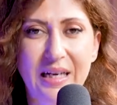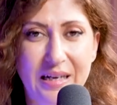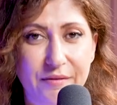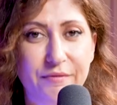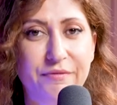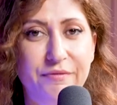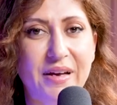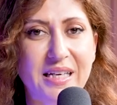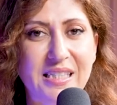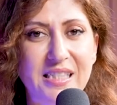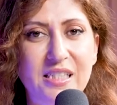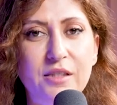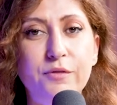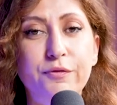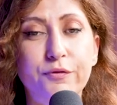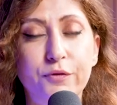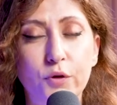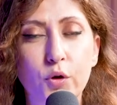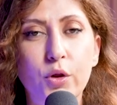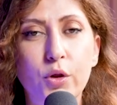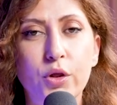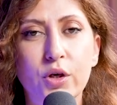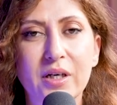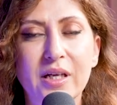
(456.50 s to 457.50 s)
invest
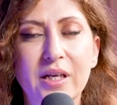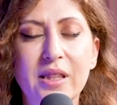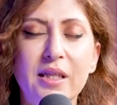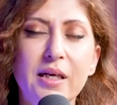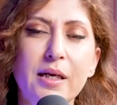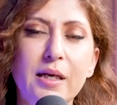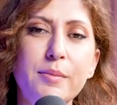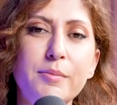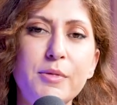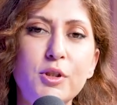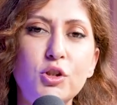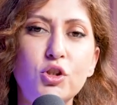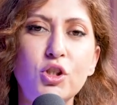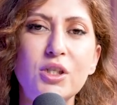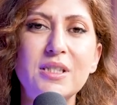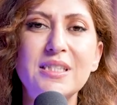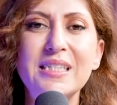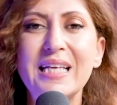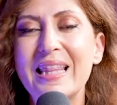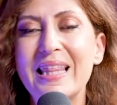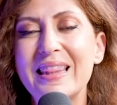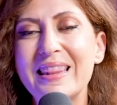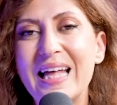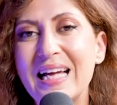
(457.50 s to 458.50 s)
further in the images.
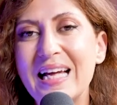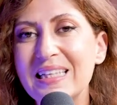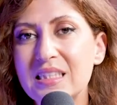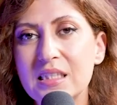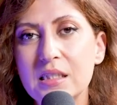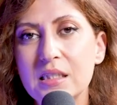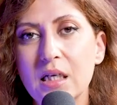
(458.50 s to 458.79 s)
And that's